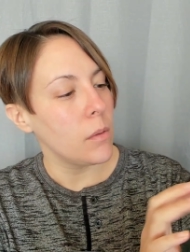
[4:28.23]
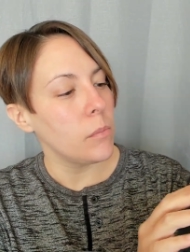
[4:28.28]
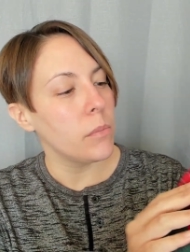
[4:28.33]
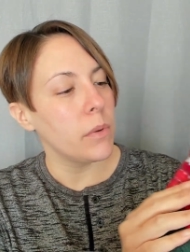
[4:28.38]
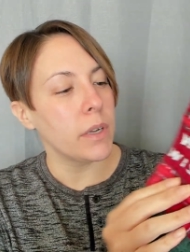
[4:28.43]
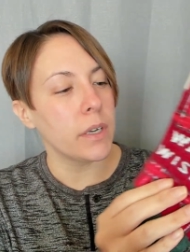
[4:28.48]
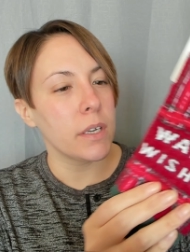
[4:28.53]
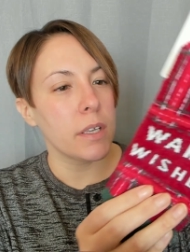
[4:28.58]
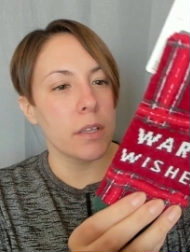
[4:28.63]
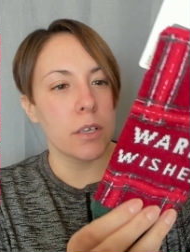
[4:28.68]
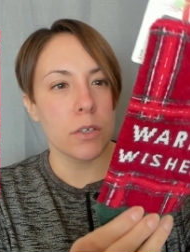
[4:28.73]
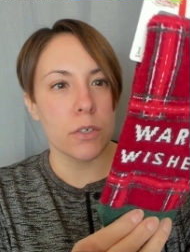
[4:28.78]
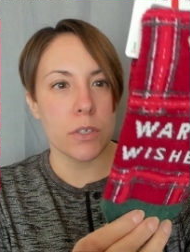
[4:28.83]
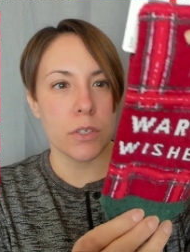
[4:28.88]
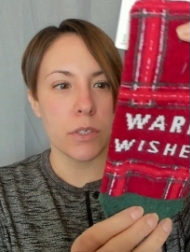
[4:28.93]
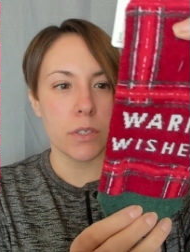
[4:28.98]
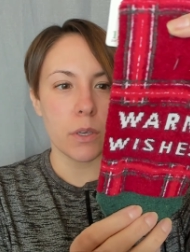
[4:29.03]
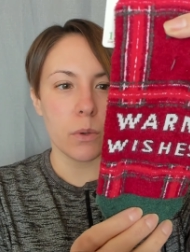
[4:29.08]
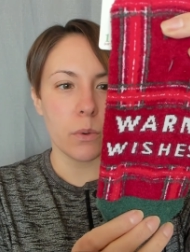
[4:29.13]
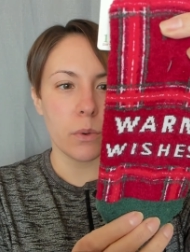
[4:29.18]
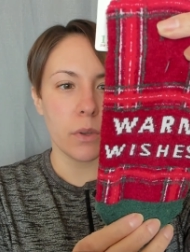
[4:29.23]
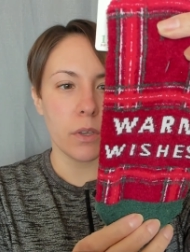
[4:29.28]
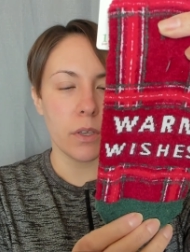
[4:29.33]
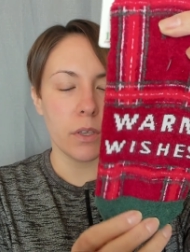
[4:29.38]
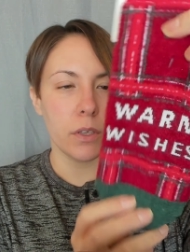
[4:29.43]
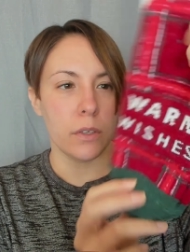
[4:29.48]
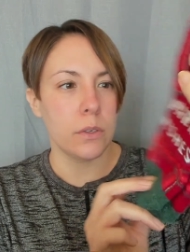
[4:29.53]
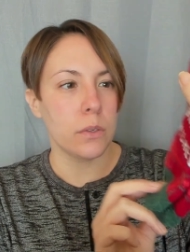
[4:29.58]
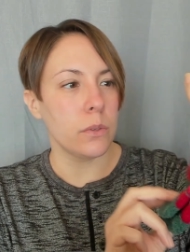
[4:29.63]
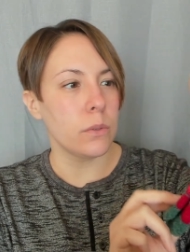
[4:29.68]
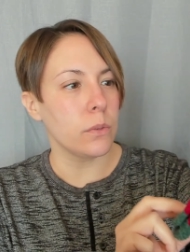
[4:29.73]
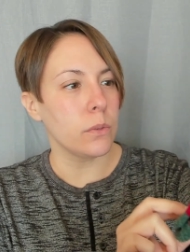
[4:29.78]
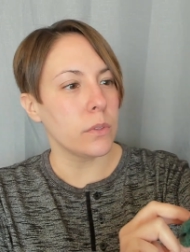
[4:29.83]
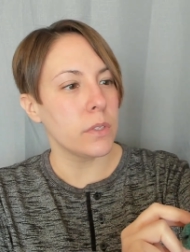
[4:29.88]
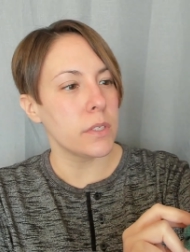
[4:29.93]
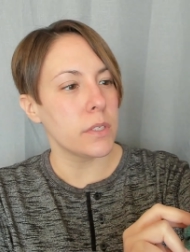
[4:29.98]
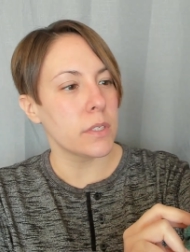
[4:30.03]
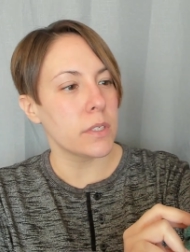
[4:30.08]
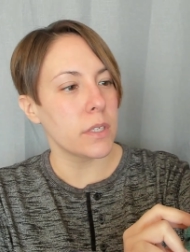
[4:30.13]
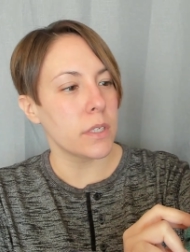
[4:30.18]
But they're so cute.
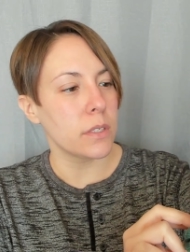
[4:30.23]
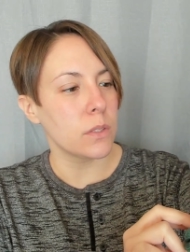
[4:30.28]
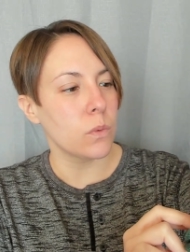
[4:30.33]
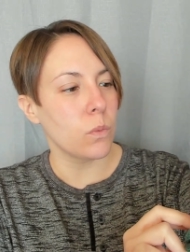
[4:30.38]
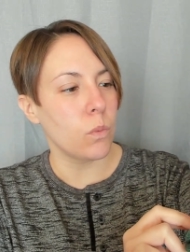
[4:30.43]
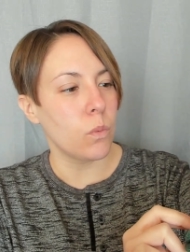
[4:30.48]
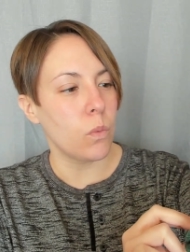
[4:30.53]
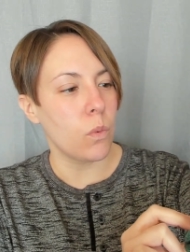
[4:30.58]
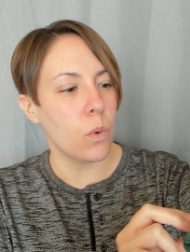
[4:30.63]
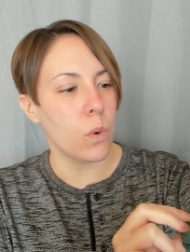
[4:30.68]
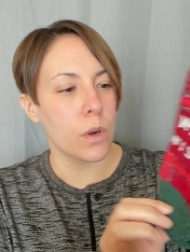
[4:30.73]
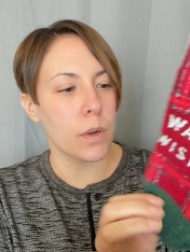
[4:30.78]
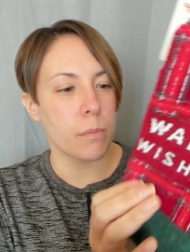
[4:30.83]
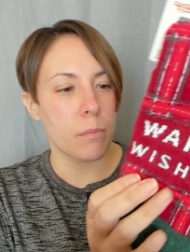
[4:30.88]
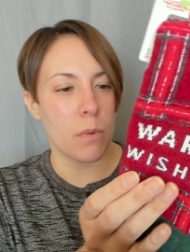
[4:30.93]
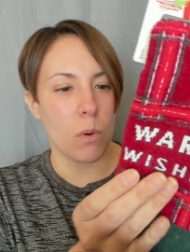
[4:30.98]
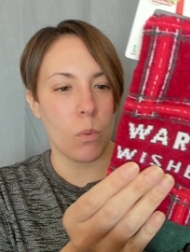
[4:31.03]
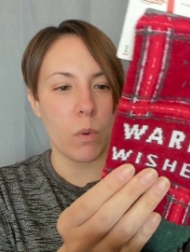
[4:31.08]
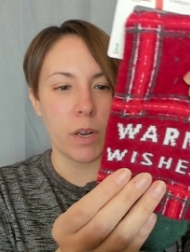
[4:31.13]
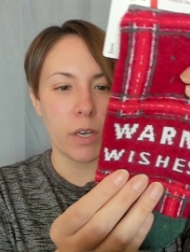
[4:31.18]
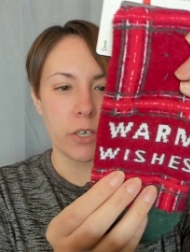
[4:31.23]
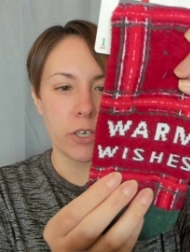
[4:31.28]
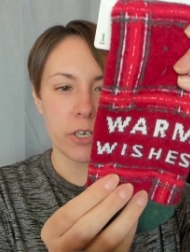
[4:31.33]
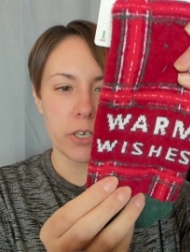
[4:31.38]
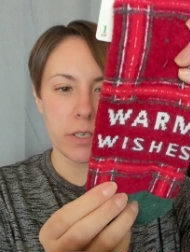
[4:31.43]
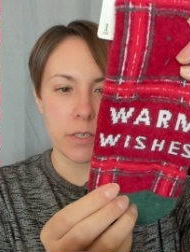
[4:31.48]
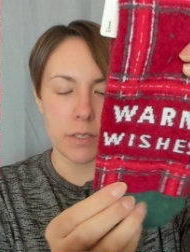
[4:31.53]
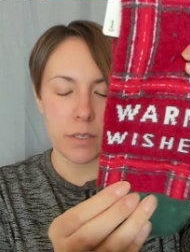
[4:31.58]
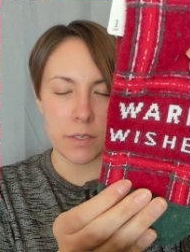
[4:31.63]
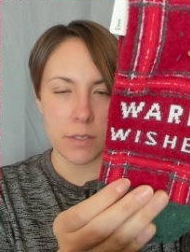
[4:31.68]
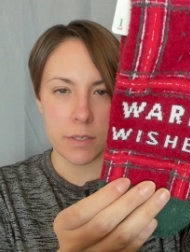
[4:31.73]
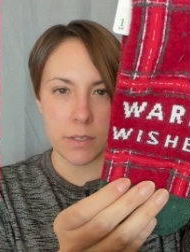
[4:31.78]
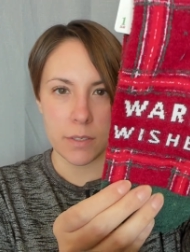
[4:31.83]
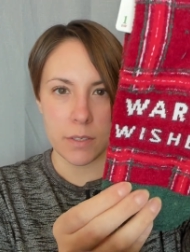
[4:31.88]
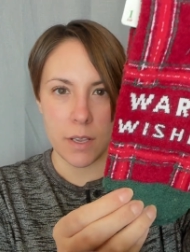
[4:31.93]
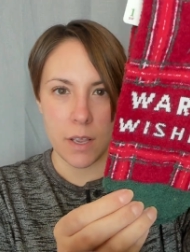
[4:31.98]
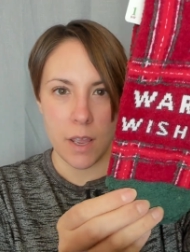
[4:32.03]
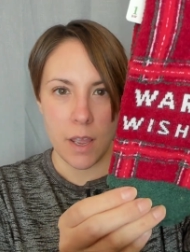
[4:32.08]
This says warm wishes.